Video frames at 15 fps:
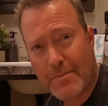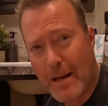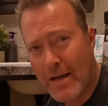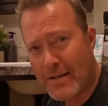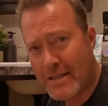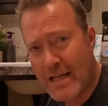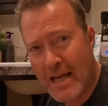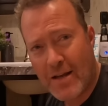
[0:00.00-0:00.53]

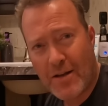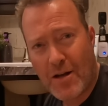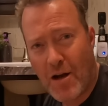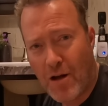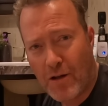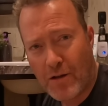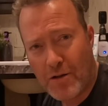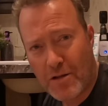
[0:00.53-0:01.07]
about
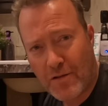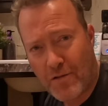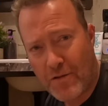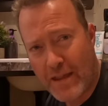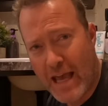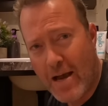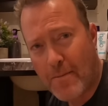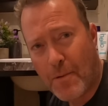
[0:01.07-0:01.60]
$10 for
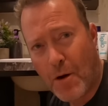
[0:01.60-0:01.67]
that